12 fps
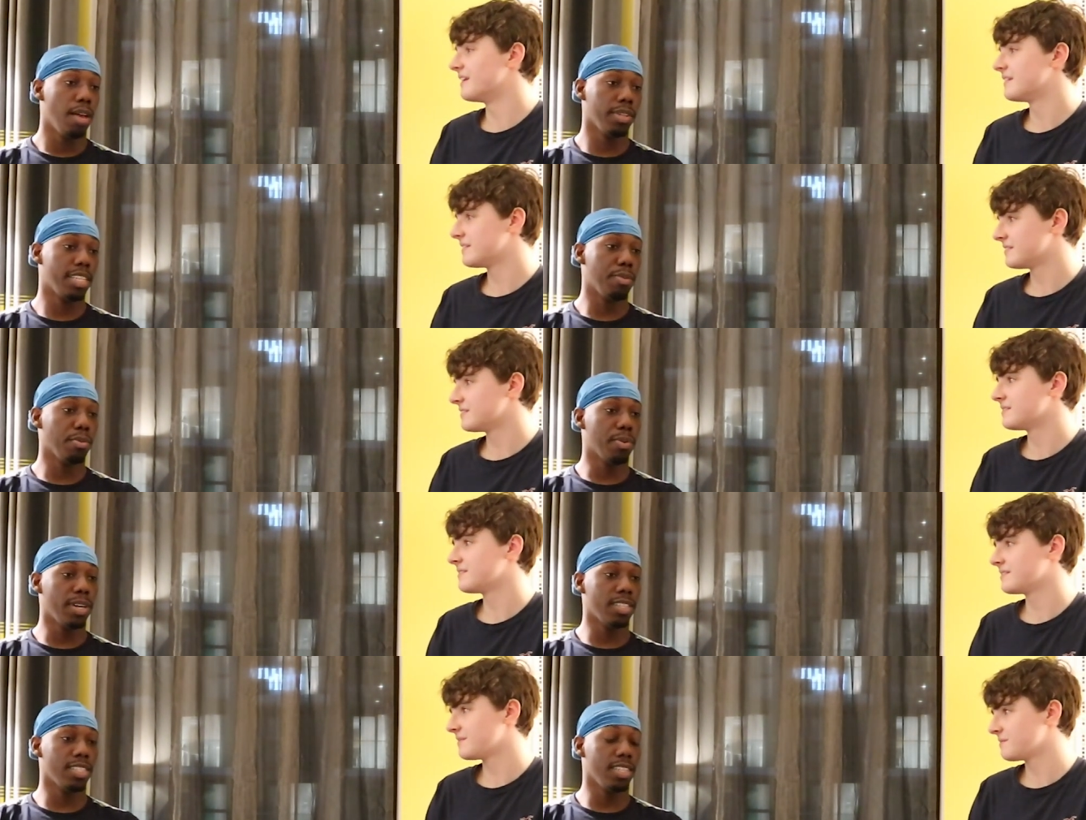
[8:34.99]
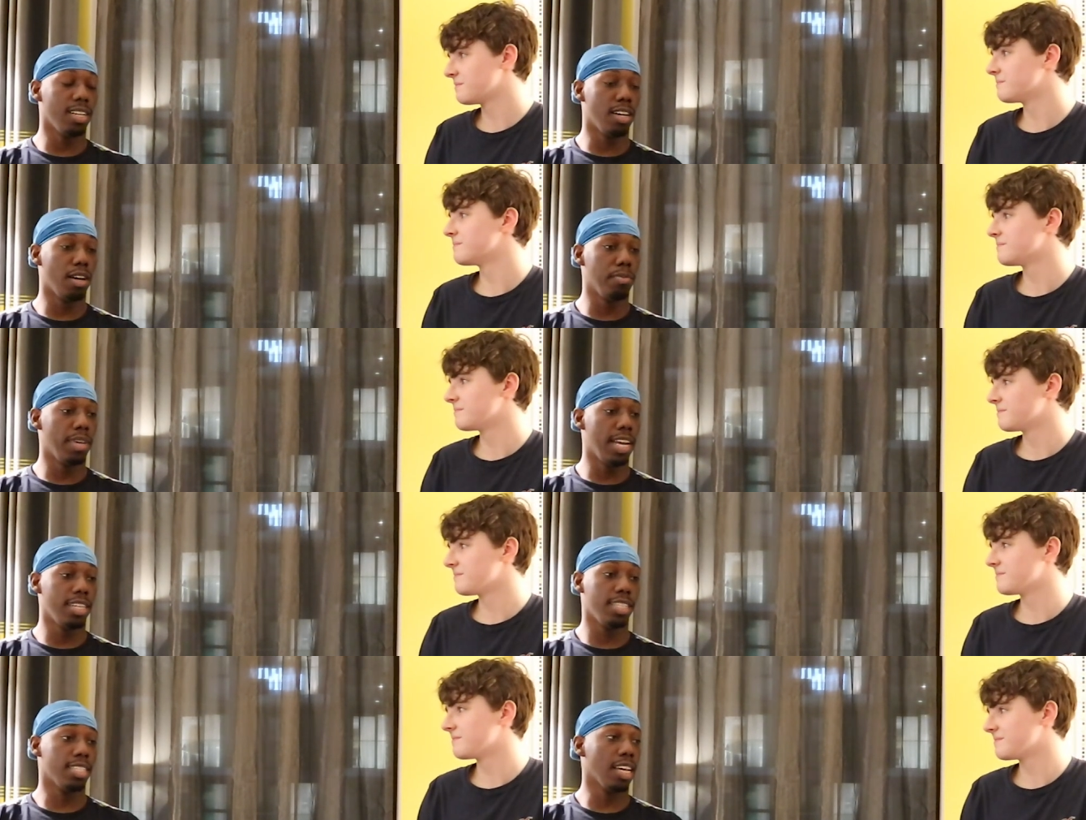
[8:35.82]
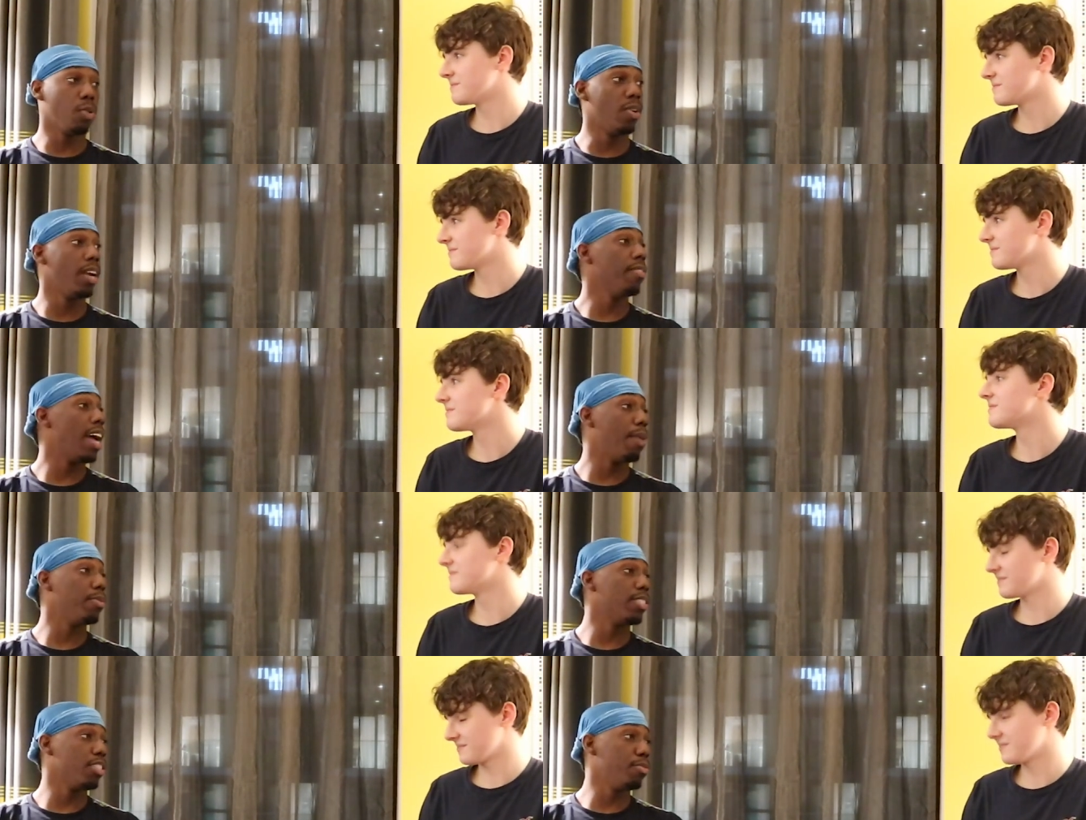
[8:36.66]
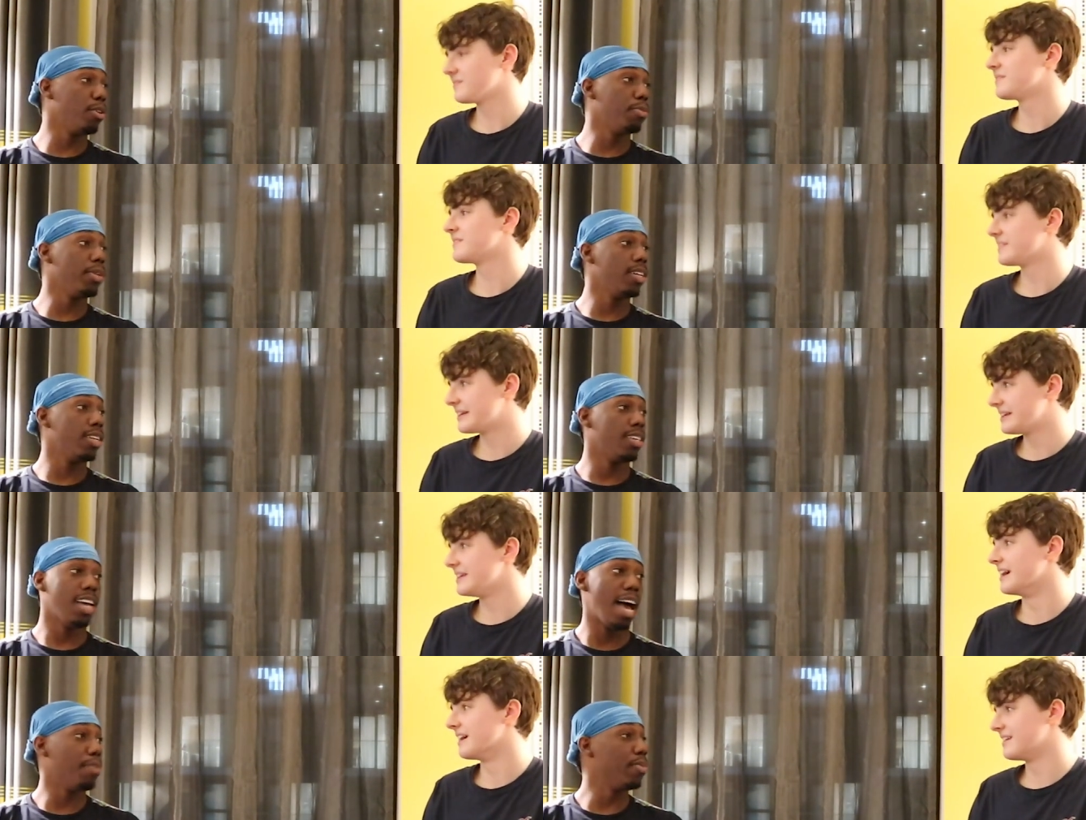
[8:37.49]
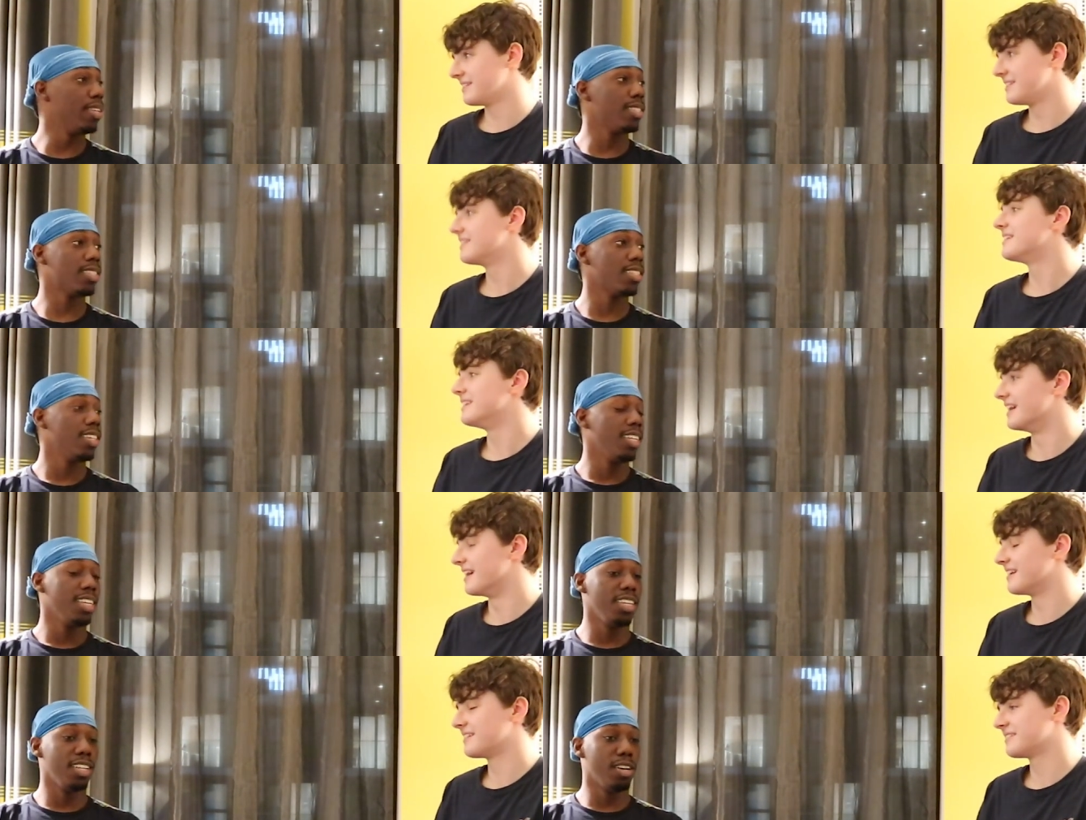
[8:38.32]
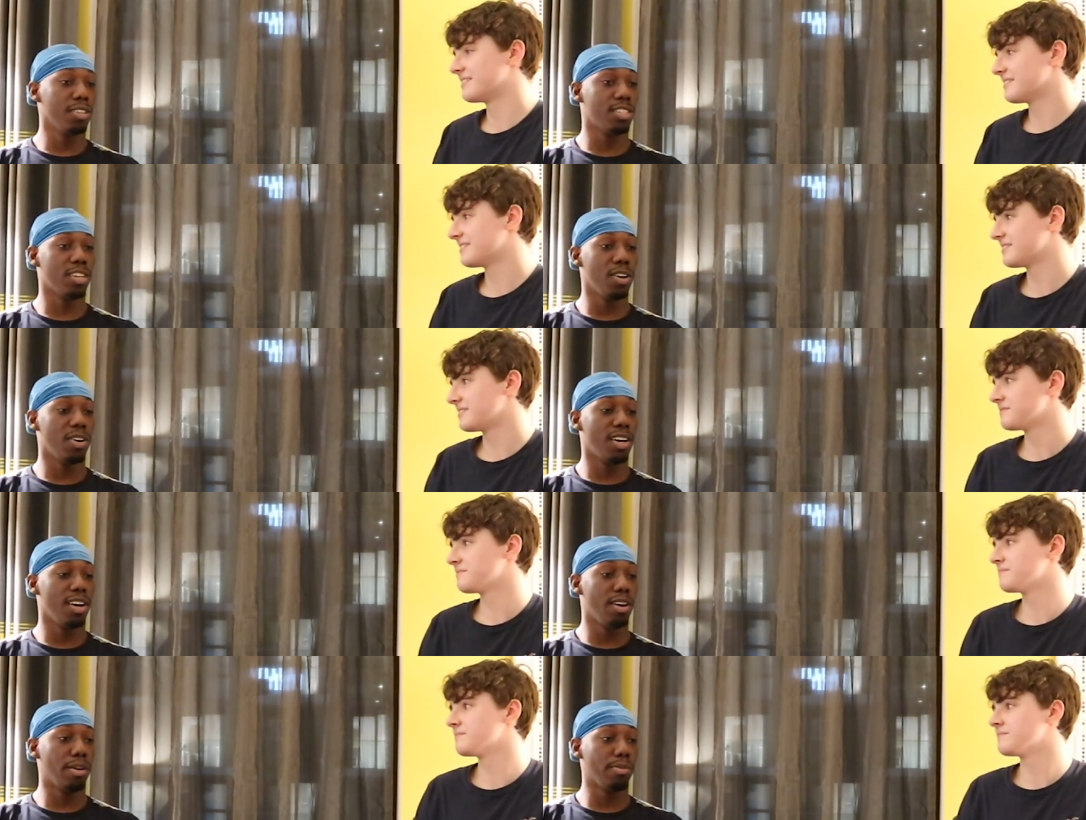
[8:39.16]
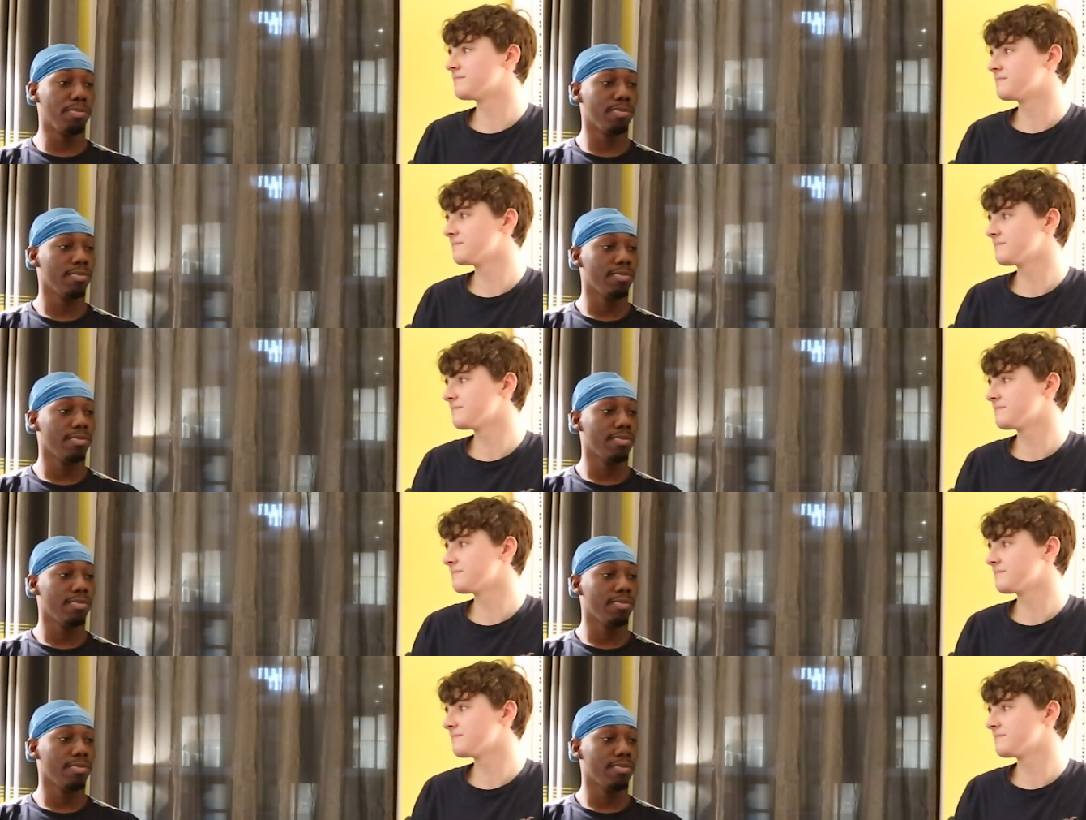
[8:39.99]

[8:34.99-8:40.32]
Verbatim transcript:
Speaker 1: I'm a type of person um, that it's just like whatever happens in the moment yeah. happens. Yeah. You know, so um,